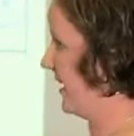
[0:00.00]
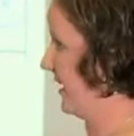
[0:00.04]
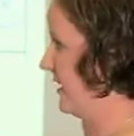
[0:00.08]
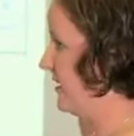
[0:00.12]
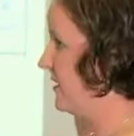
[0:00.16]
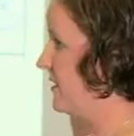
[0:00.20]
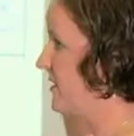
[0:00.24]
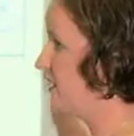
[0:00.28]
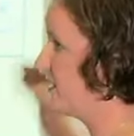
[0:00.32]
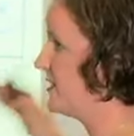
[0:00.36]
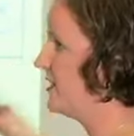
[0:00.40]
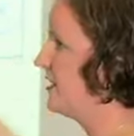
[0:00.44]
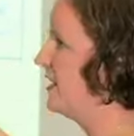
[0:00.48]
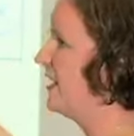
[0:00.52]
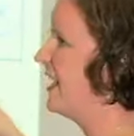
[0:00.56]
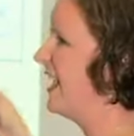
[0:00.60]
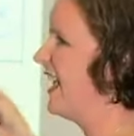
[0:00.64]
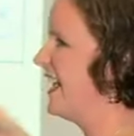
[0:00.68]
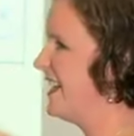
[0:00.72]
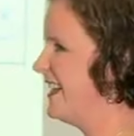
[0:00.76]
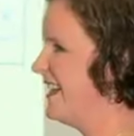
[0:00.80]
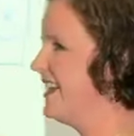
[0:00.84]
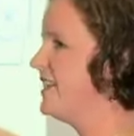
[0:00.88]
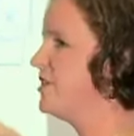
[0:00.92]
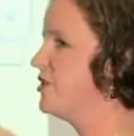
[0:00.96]
things
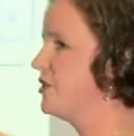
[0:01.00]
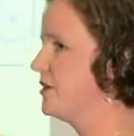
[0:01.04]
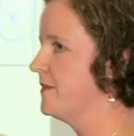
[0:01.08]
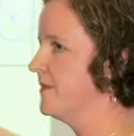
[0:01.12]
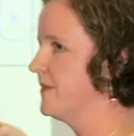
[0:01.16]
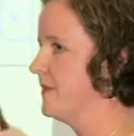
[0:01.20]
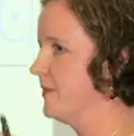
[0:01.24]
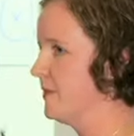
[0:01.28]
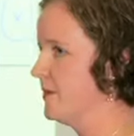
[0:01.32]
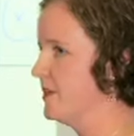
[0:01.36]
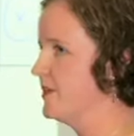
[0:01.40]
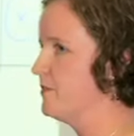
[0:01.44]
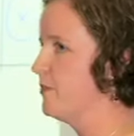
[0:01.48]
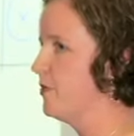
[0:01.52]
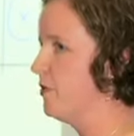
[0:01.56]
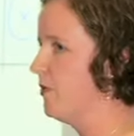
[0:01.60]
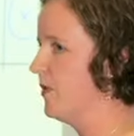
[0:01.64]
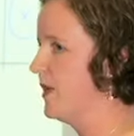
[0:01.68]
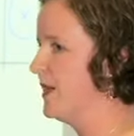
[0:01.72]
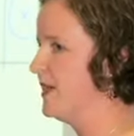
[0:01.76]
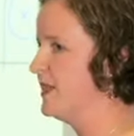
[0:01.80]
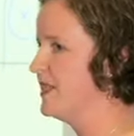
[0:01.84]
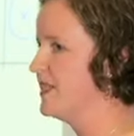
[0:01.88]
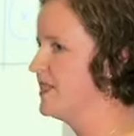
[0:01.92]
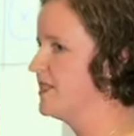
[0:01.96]
at each of those
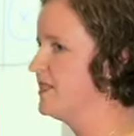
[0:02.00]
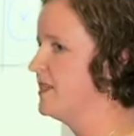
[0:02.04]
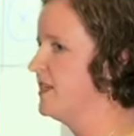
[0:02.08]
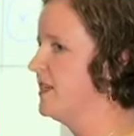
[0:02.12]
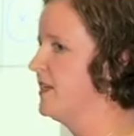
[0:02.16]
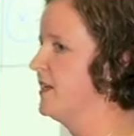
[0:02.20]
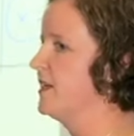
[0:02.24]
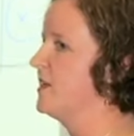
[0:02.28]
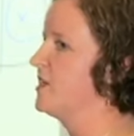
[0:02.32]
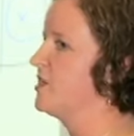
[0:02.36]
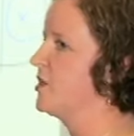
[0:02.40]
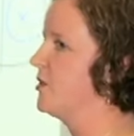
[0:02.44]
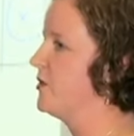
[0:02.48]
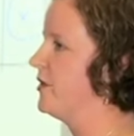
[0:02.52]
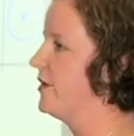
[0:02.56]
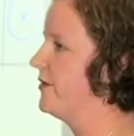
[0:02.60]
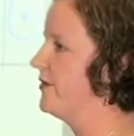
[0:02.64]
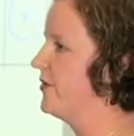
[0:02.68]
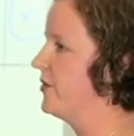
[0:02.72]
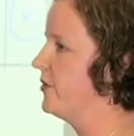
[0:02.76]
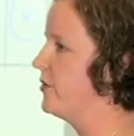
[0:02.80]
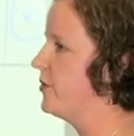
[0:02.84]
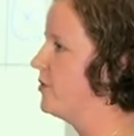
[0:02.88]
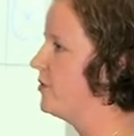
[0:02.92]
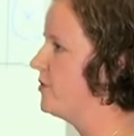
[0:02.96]
points. So
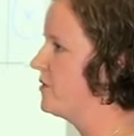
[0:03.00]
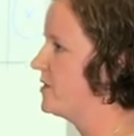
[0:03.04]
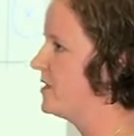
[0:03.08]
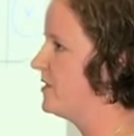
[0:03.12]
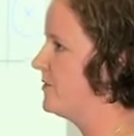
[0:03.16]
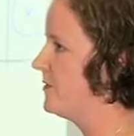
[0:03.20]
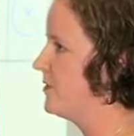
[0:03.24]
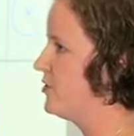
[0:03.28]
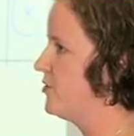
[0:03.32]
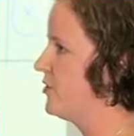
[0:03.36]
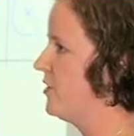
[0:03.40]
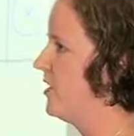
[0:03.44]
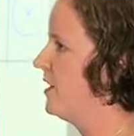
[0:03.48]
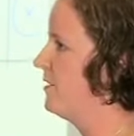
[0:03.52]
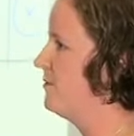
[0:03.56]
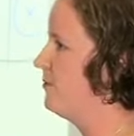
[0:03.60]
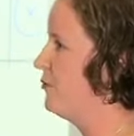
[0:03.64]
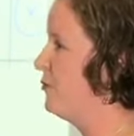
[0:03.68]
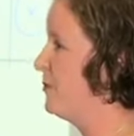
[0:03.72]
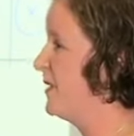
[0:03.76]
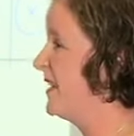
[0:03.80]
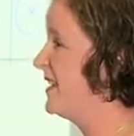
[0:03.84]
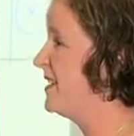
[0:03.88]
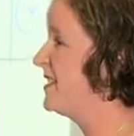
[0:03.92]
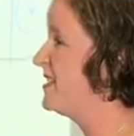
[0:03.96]
over the course of a drive
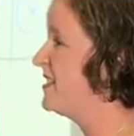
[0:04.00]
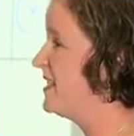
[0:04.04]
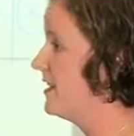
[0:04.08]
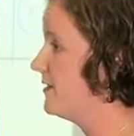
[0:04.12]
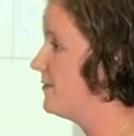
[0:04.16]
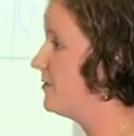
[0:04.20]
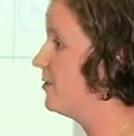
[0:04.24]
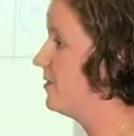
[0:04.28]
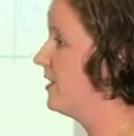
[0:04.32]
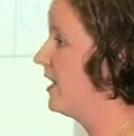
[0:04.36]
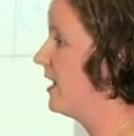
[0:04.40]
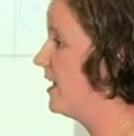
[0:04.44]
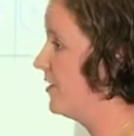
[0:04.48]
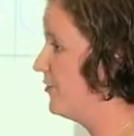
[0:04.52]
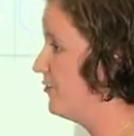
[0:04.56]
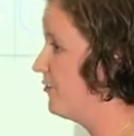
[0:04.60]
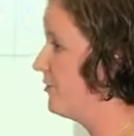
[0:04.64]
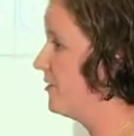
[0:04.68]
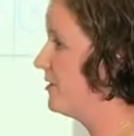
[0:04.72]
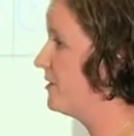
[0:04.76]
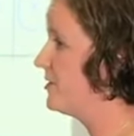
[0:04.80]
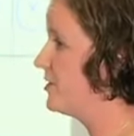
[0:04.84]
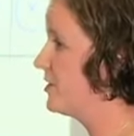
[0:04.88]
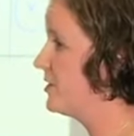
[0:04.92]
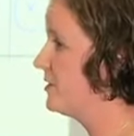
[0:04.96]
we'll make several
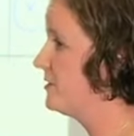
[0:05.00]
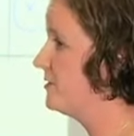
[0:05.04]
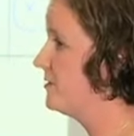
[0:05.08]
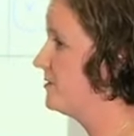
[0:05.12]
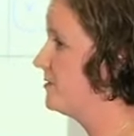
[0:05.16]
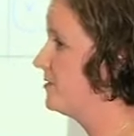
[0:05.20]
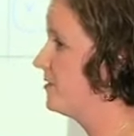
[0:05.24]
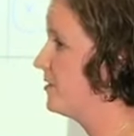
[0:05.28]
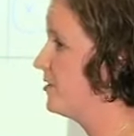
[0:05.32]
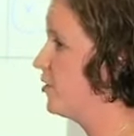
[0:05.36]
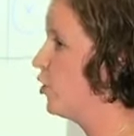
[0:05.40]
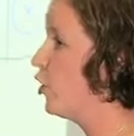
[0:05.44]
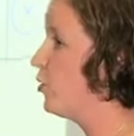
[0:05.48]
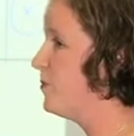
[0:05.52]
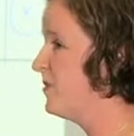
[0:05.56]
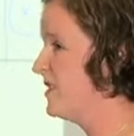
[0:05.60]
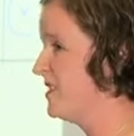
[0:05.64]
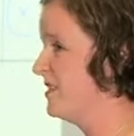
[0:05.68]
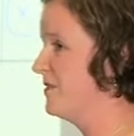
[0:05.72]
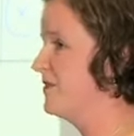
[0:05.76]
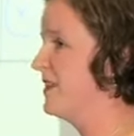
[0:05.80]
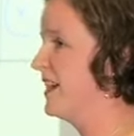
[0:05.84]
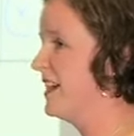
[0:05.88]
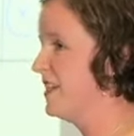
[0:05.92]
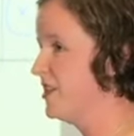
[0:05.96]
hundred
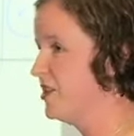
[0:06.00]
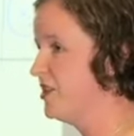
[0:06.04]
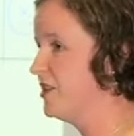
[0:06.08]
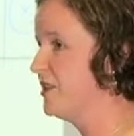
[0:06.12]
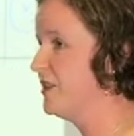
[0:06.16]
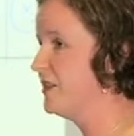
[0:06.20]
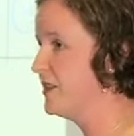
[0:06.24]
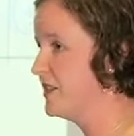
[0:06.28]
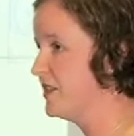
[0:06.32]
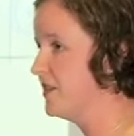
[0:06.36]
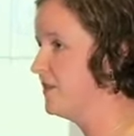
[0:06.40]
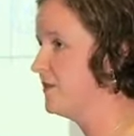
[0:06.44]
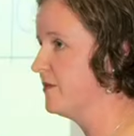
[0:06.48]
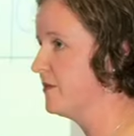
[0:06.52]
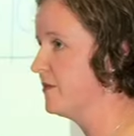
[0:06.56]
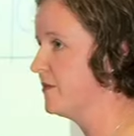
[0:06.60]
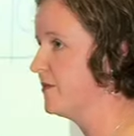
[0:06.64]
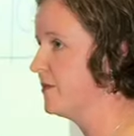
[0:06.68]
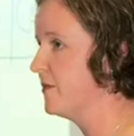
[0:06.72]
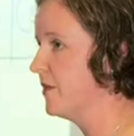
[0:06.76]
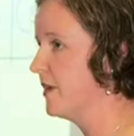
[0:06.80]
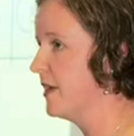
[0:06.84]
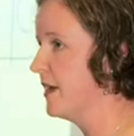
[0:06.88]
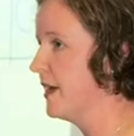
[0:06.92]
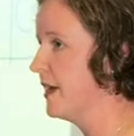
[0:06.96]
observations of
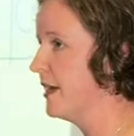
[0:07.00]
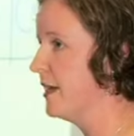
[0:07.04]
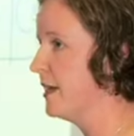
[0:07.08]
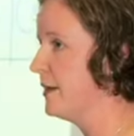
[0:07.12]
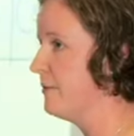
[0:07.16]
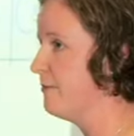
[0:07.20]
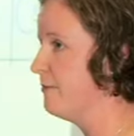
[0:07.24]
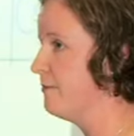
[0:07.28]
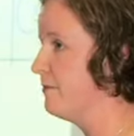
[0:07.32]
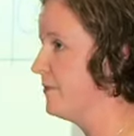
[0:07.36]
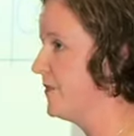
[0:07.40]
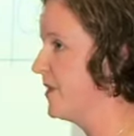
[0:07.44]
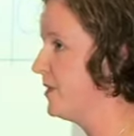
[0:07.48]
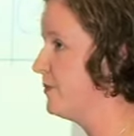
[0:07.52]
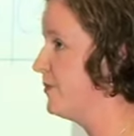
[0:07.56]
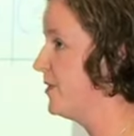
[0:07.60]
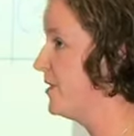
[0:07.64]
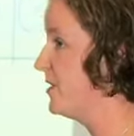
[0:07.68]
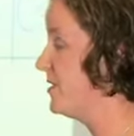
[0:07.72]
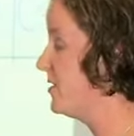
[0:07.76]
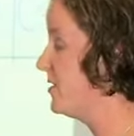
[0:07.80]
a